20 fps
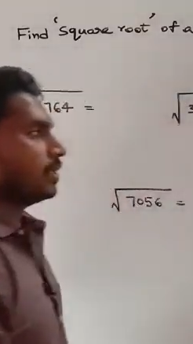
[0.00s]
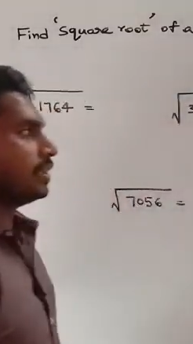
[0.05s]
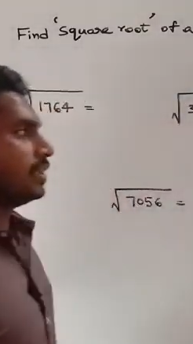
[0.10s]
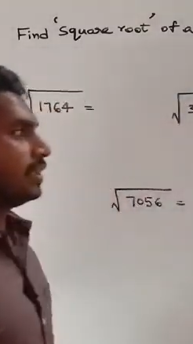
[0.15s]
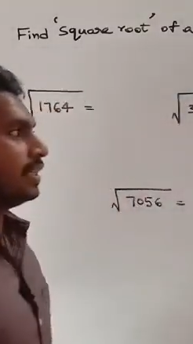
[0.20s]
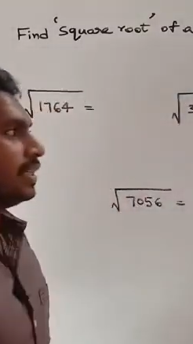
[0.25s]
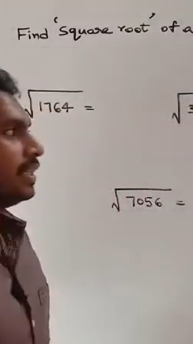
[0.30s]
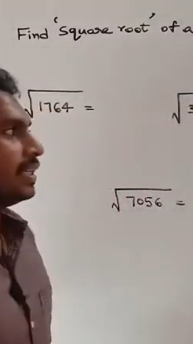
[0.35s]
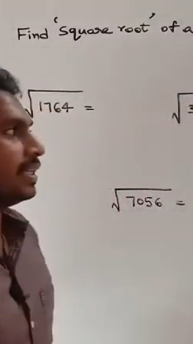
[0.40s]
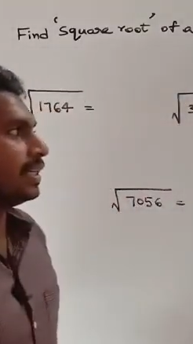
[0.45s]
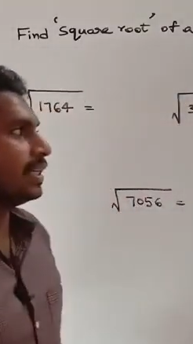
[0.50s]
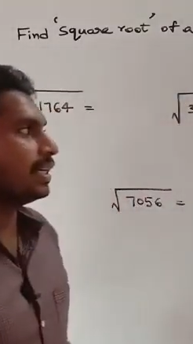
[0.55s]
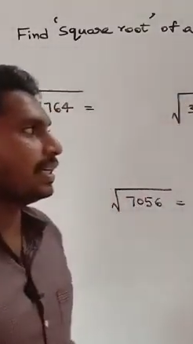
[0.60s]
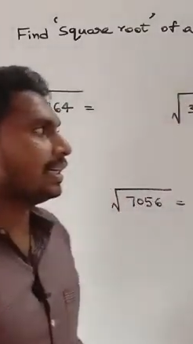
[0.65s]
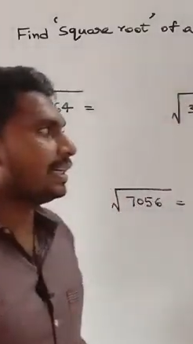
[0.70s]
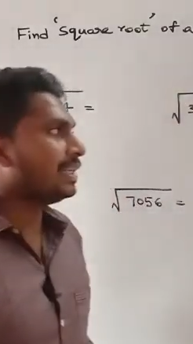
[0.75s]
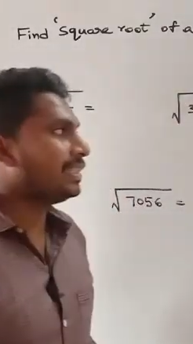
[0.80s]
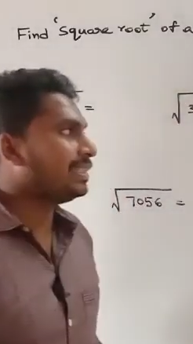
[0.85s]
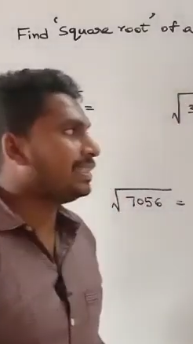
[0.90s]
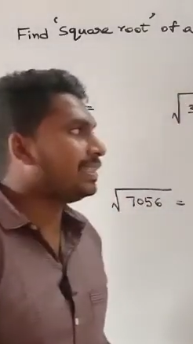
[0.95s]

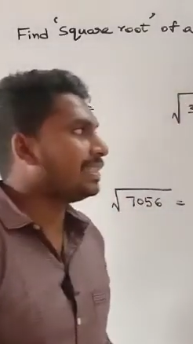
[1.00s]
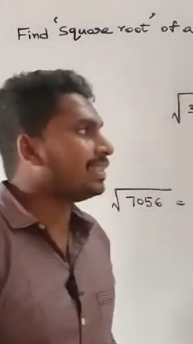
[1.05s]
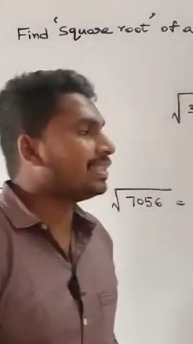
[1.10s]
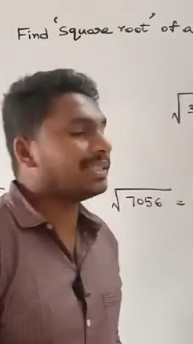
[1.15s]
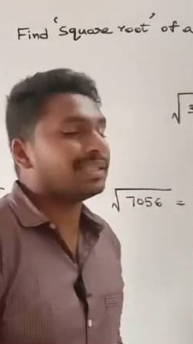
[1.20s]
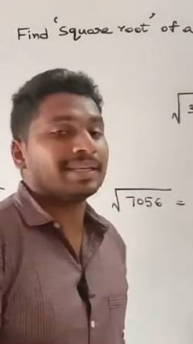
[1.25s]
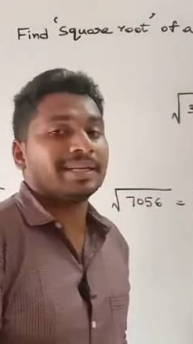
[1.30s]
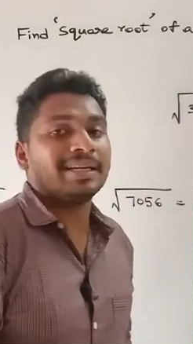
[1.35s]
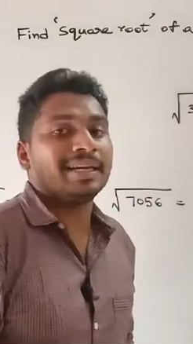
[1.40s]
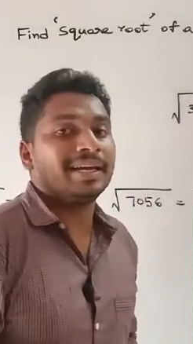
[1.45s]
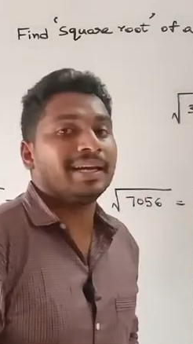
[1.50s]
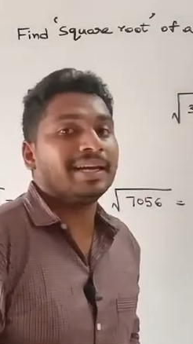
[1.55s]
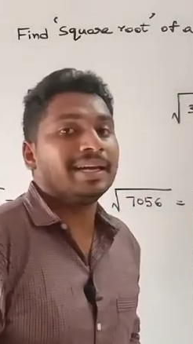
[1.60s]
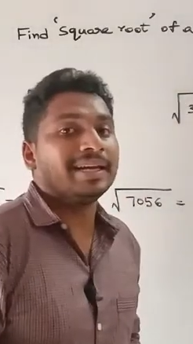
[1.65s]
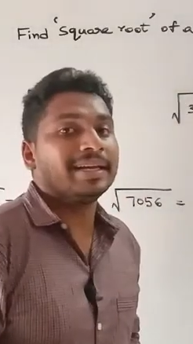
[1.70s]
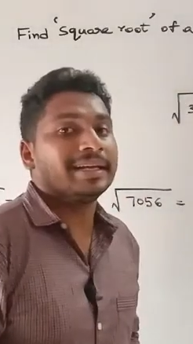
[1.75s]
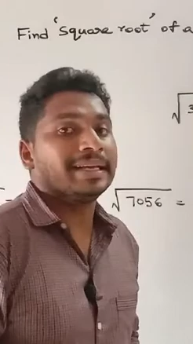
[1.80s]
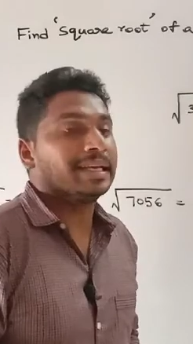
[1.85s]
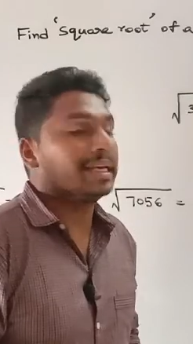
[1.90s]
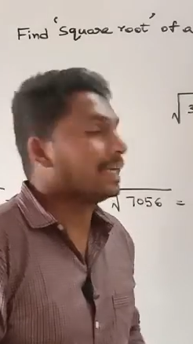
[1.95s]
the digits
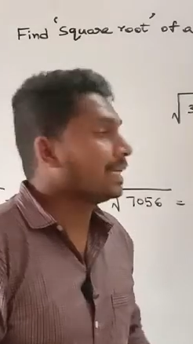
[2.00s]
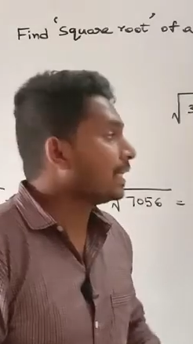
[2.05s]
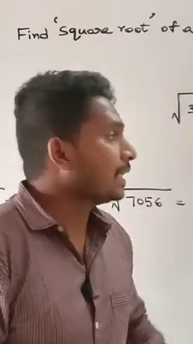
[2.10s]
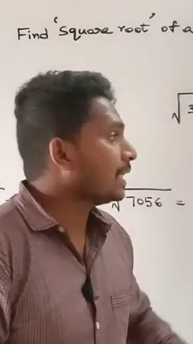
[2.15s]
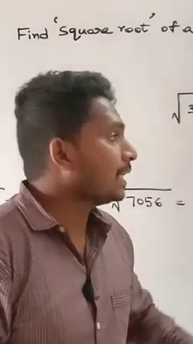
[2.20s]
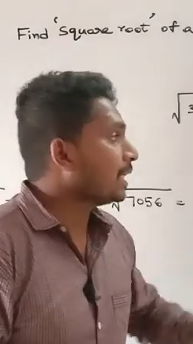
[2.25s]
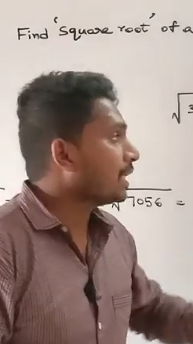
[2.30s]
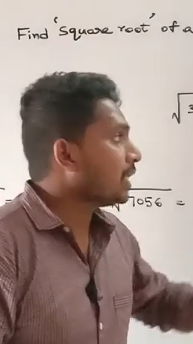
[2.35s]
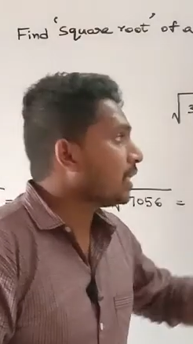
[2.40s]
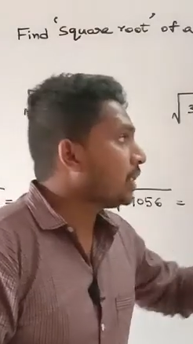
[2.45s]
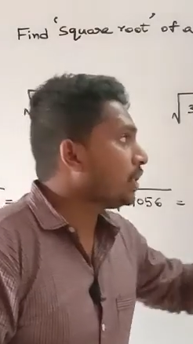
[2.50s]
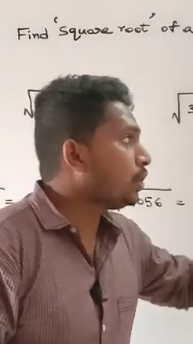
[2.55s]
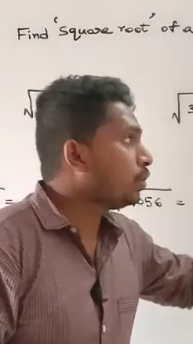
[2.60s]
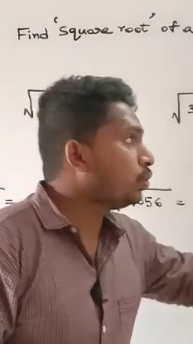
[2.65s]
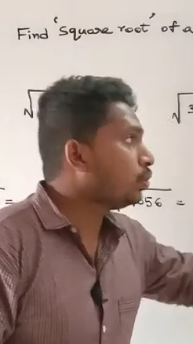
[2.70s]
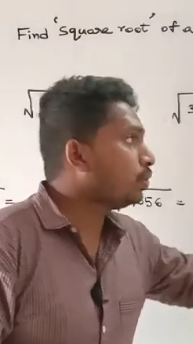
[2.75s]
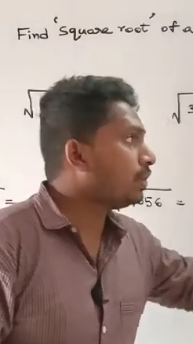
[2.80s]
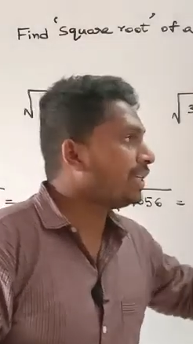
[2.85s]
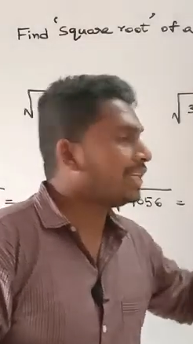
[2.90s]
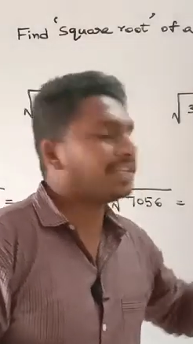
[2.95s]
in
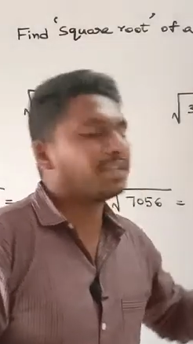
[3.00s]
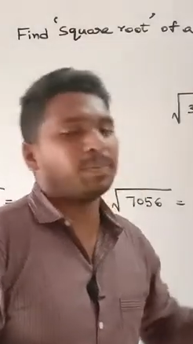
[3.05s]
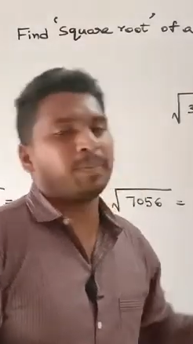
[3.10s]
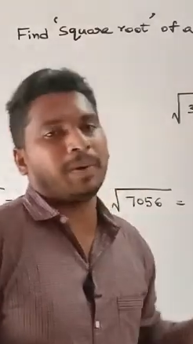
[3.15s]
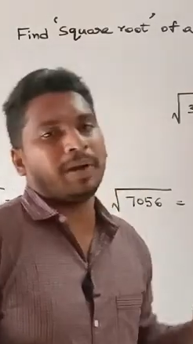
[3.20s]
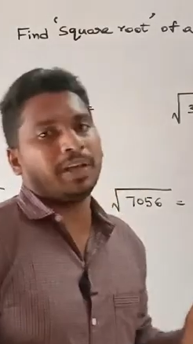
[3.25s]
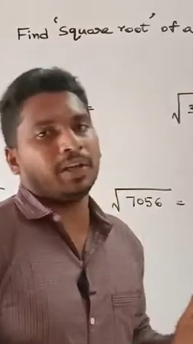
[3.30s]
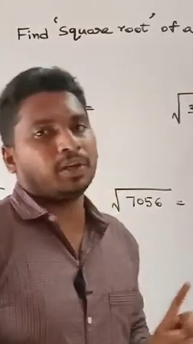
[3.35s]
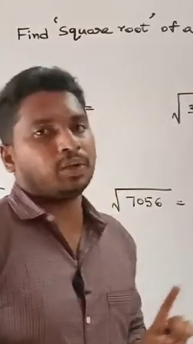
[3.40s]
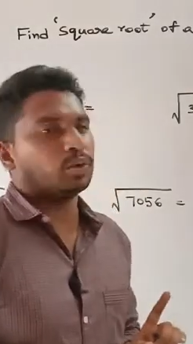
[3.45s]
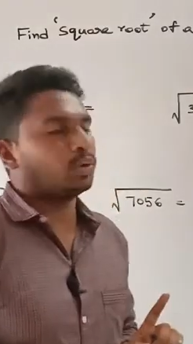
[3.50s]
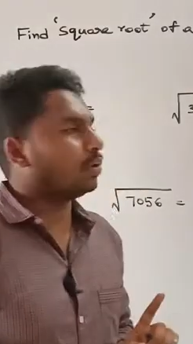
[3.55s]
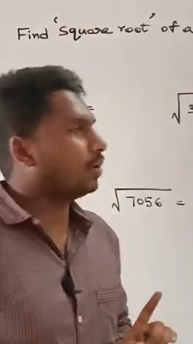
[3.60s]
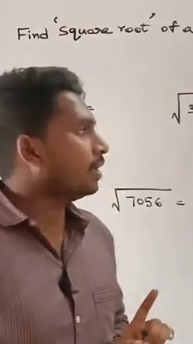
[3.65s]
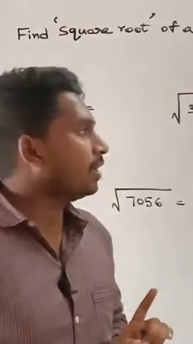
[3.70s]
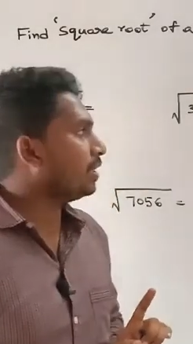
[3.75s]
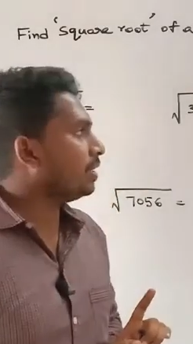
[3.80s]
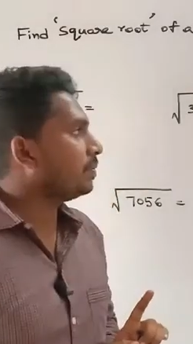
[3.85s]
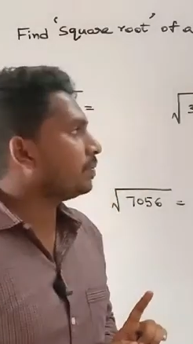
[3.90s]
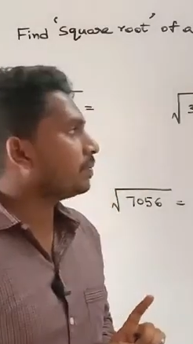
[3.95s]
units place
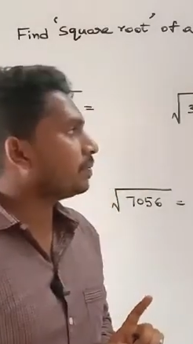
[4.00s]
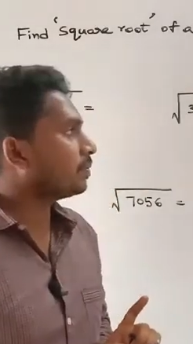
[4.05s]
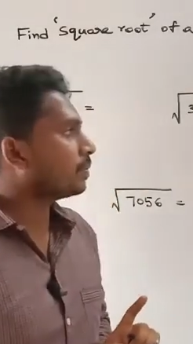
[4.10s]
only.